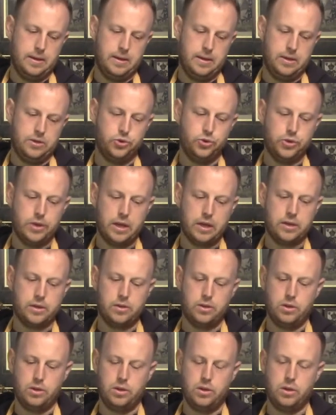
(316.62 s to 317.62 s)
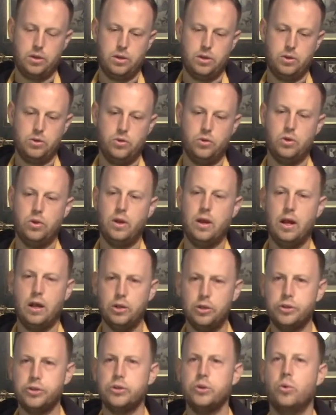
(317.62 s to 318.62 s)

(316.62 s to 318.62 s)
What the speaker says: you get healthy